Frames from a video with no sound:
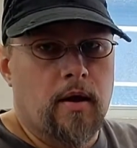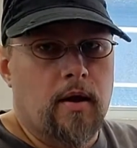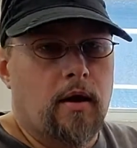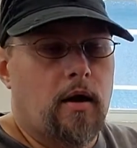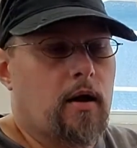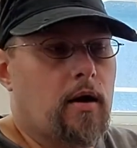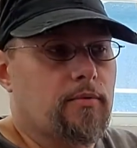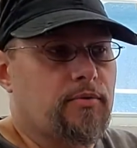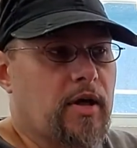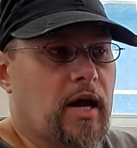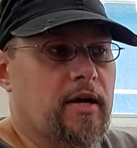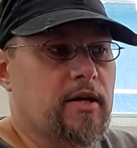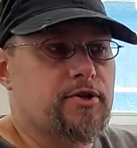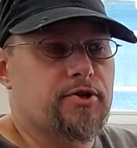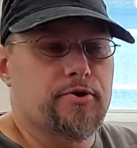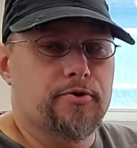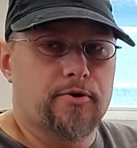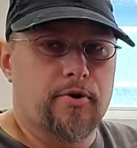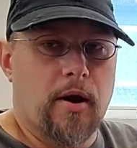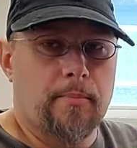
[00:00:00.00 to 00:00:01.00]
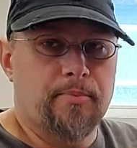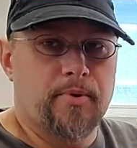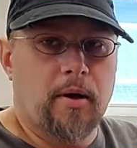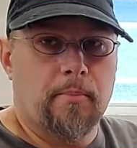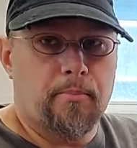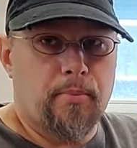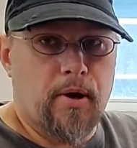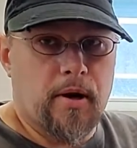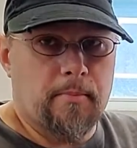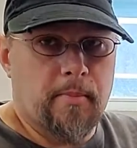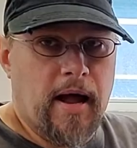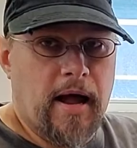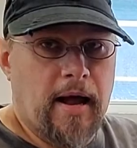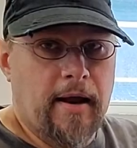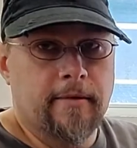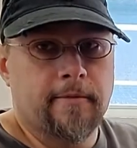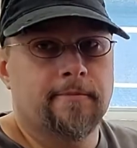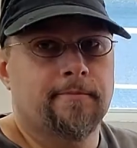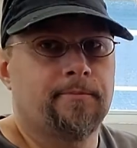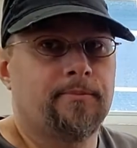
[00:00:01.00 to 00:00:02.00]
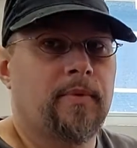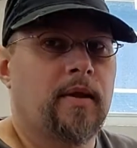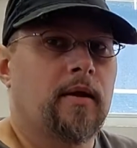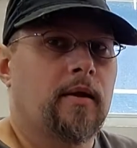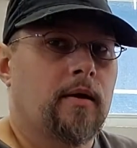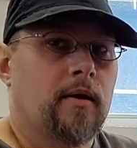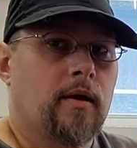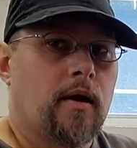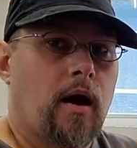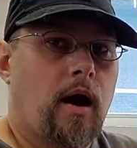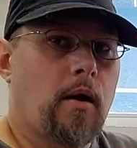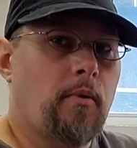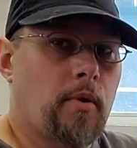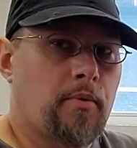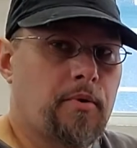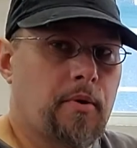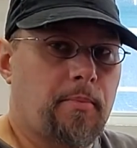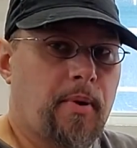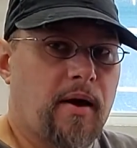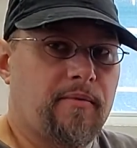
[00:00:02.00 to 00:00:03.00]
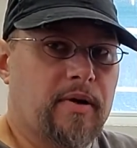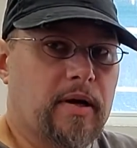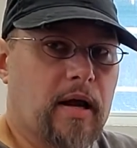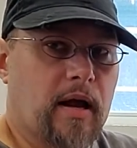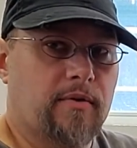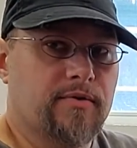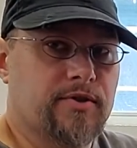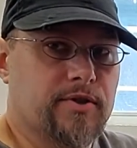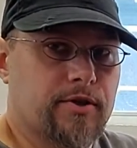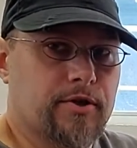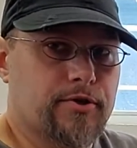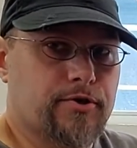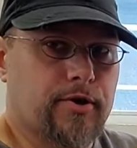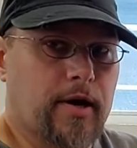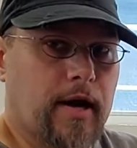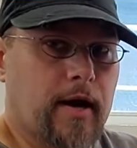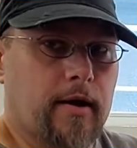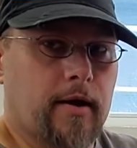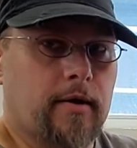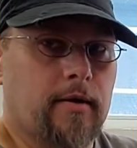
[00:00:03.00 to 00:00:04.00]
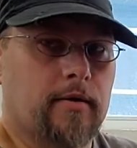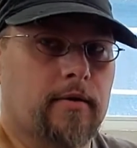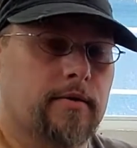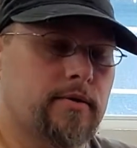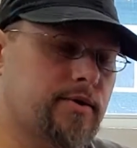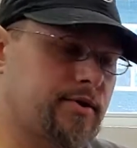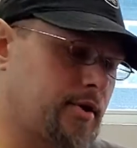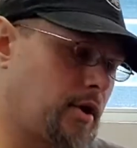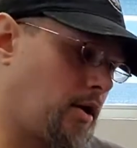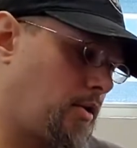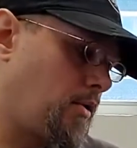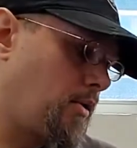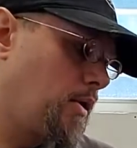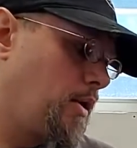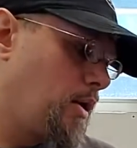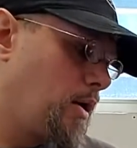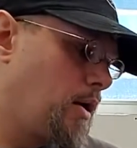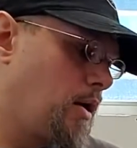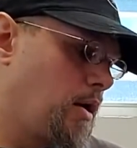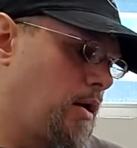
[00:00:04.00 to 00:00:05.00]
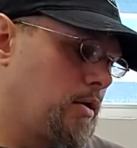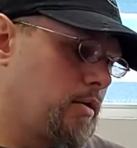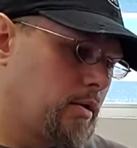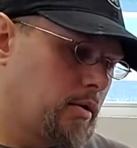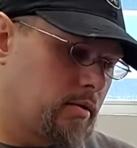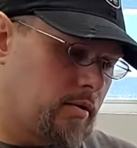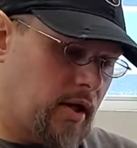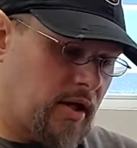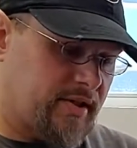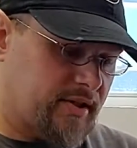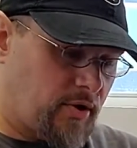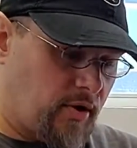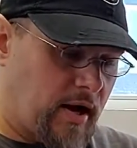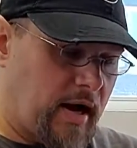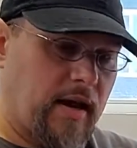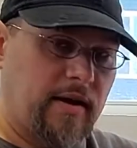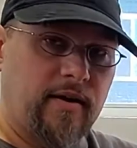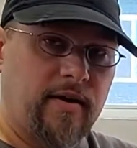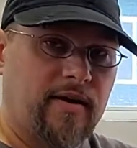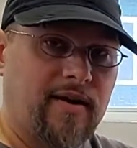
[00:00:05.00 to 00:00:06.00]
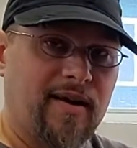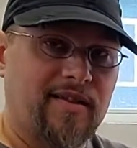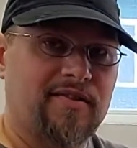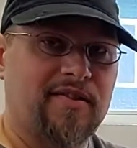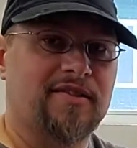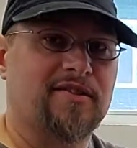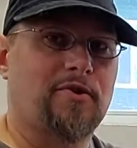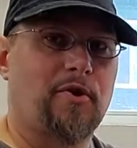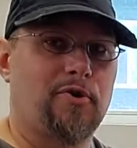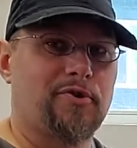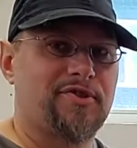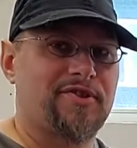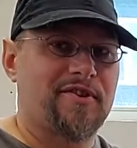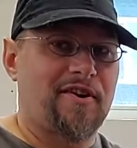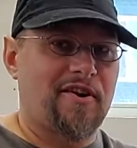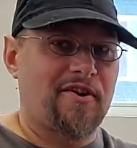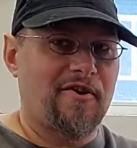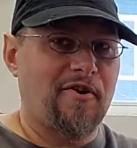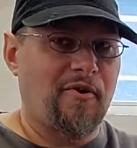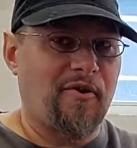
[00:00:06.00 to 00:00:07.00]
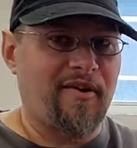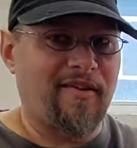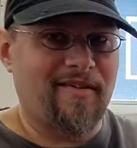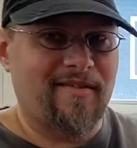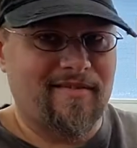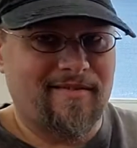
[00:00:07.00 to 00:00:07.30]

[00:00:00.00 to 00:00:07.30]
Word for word: Uh, that issue crept up pretty bad. I wound up having to have surgery on it. So let's go ahead and get this cold start going.